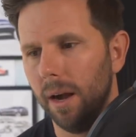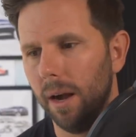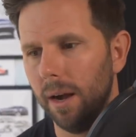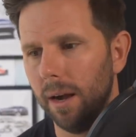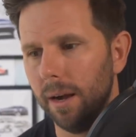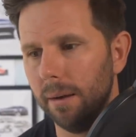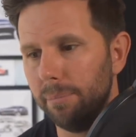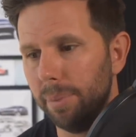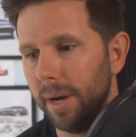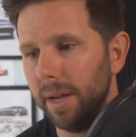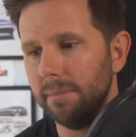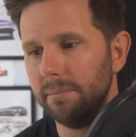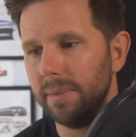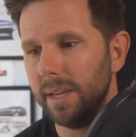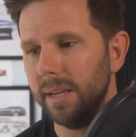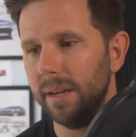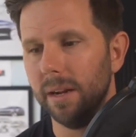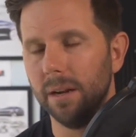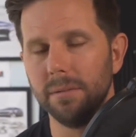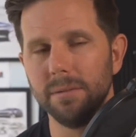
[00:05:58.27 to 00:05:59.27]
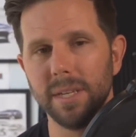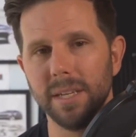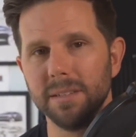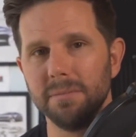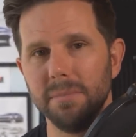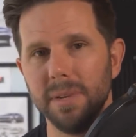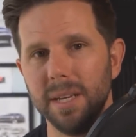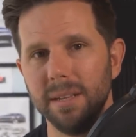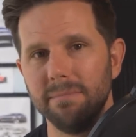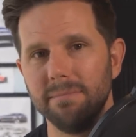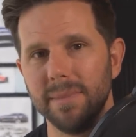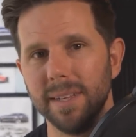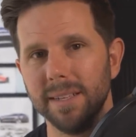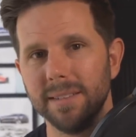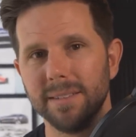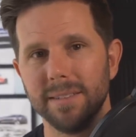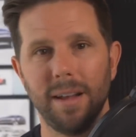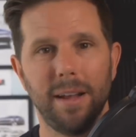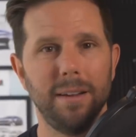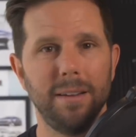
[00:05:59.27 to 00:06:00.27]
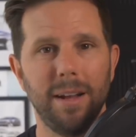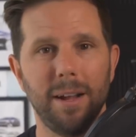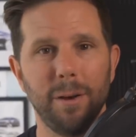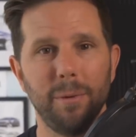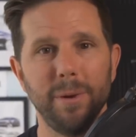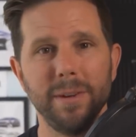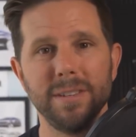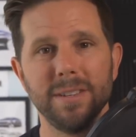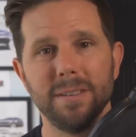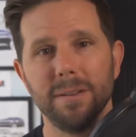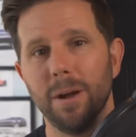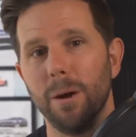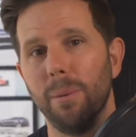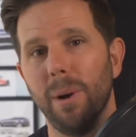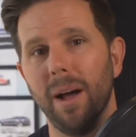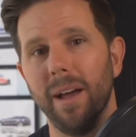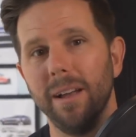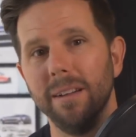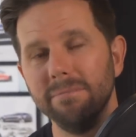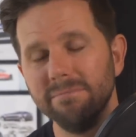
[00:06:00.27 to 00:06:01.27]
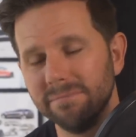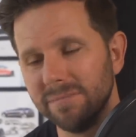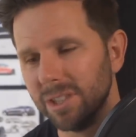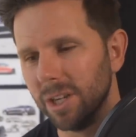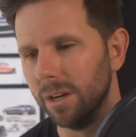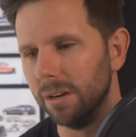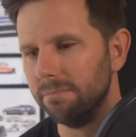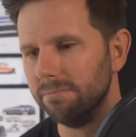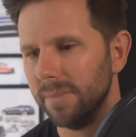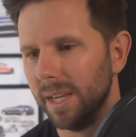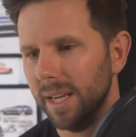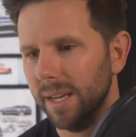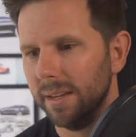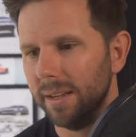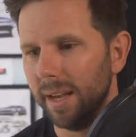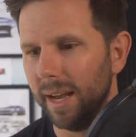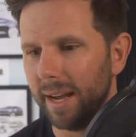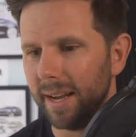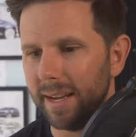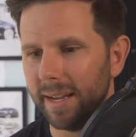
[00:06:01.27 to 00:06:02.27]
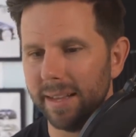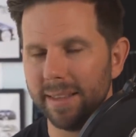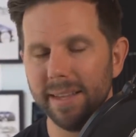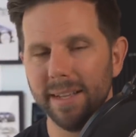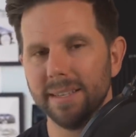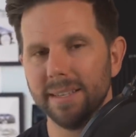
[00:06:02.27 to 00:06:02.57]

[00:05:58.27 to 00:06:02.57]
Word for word: Uh, but, you know, it doesn't mean it's not, not a reason to go buy it. So, yeah, I, I